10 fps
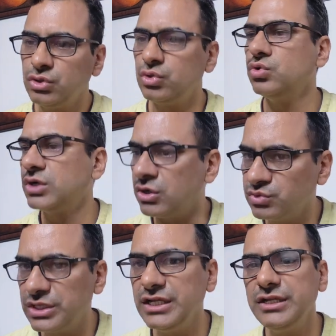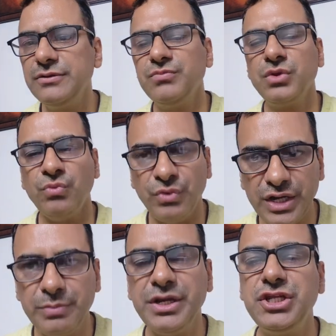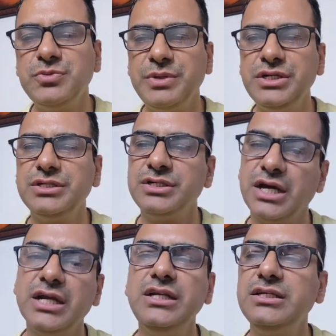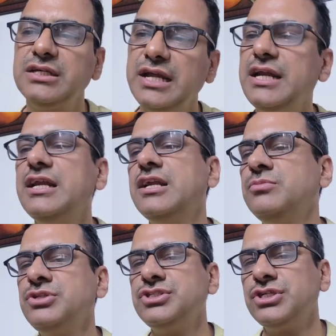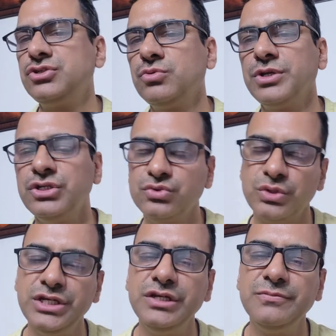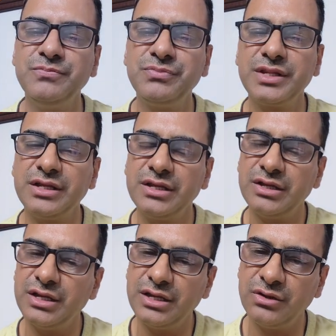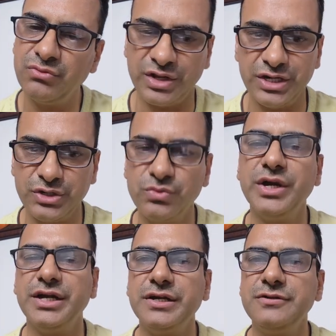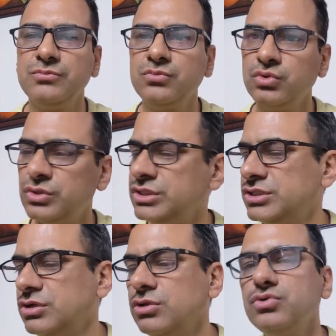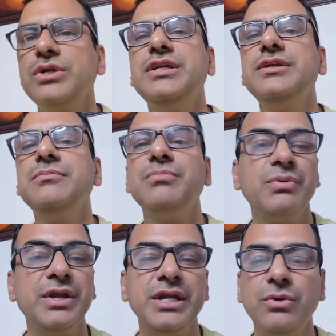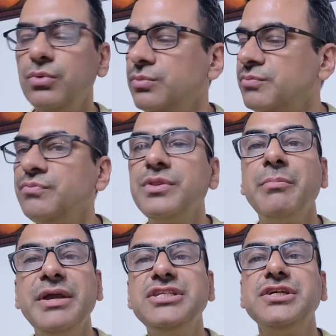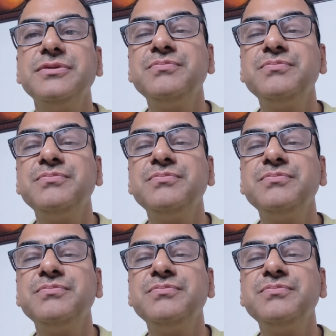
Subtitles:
through counseling, weight management, diet, and administration of insulin when required. So this is also a preventive measure.